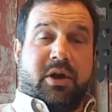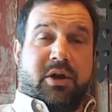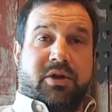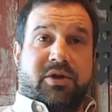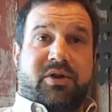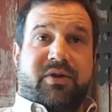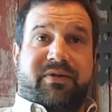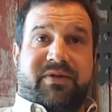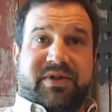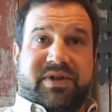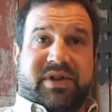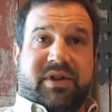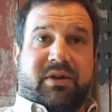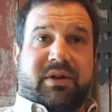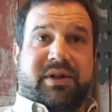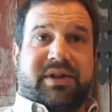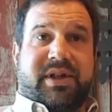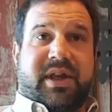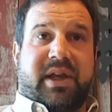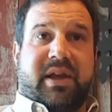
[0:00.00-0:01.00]
to
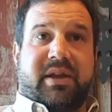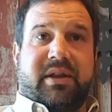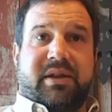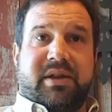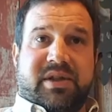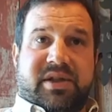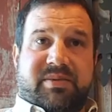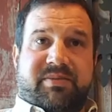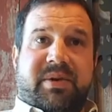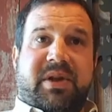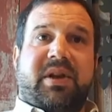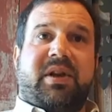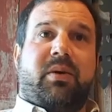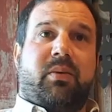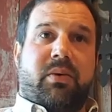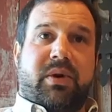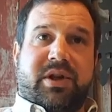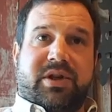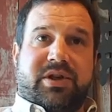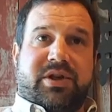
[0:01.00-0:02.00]
facilitate the speed at
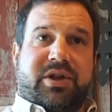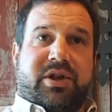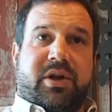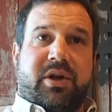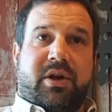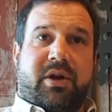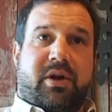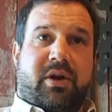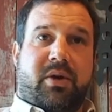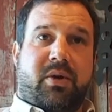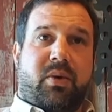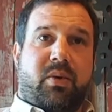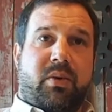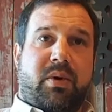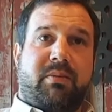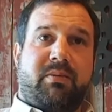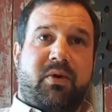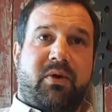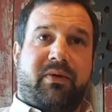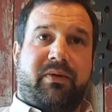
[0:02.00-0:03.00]
which we
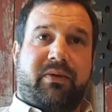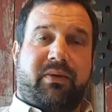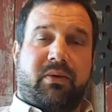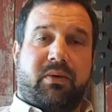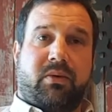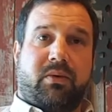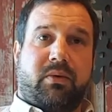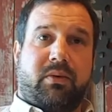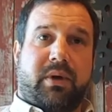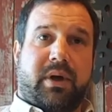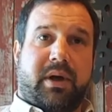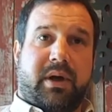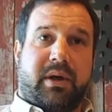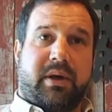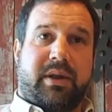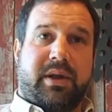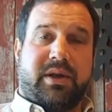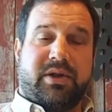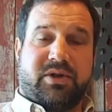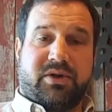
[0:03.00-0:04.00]
move through
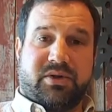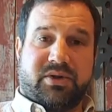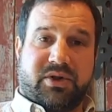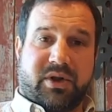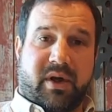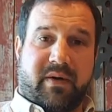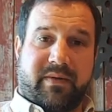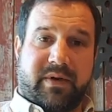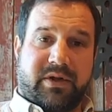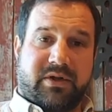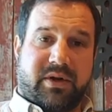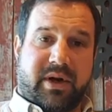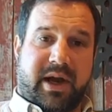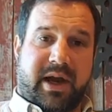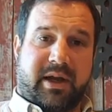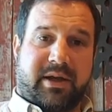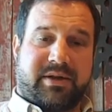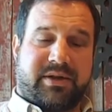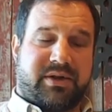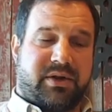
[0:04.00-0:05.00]
the issue solving
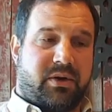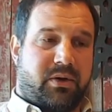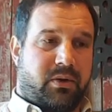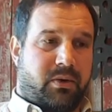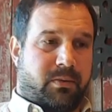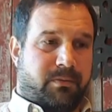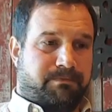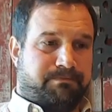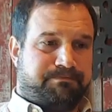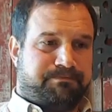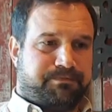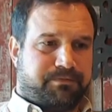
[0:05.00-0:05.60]
track. So